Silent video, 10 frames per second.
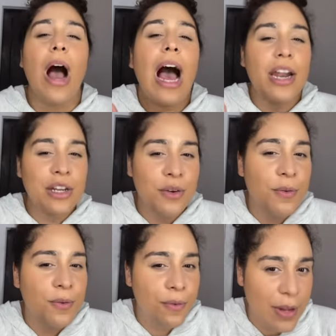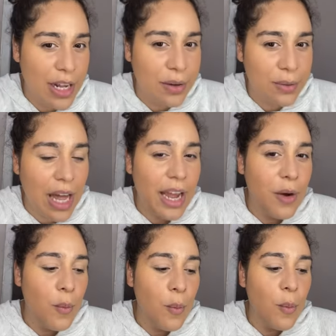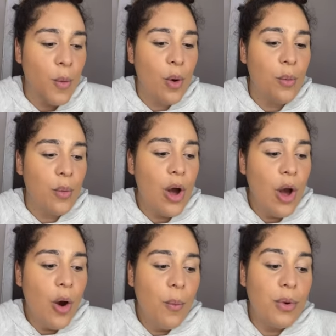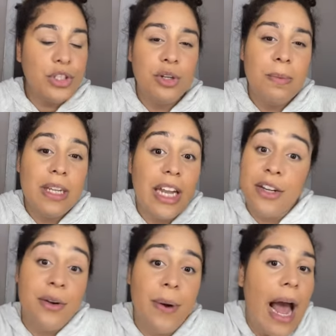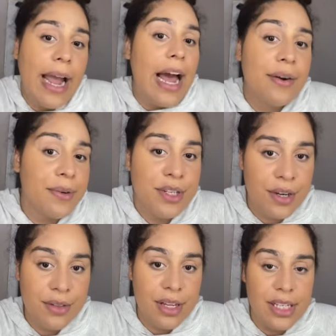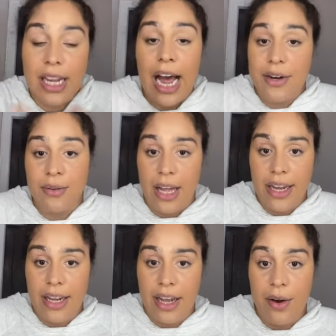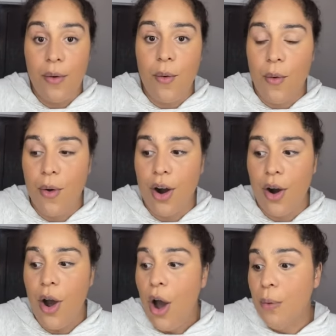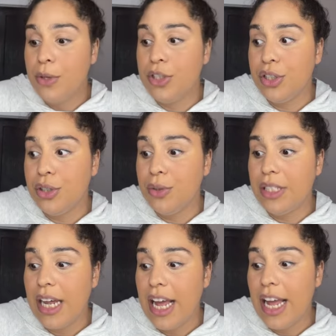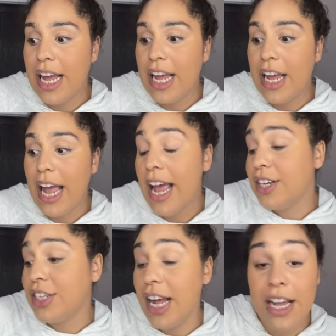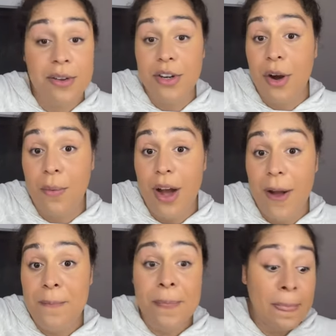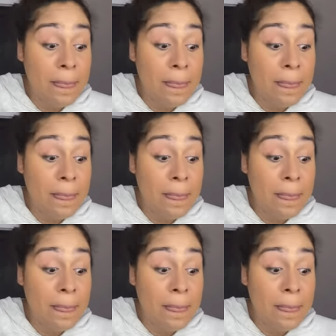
How do you feel? Like, what would you be like, you know what, I gotta return this. I don't like it. Or would you say, hey Shay, you know what?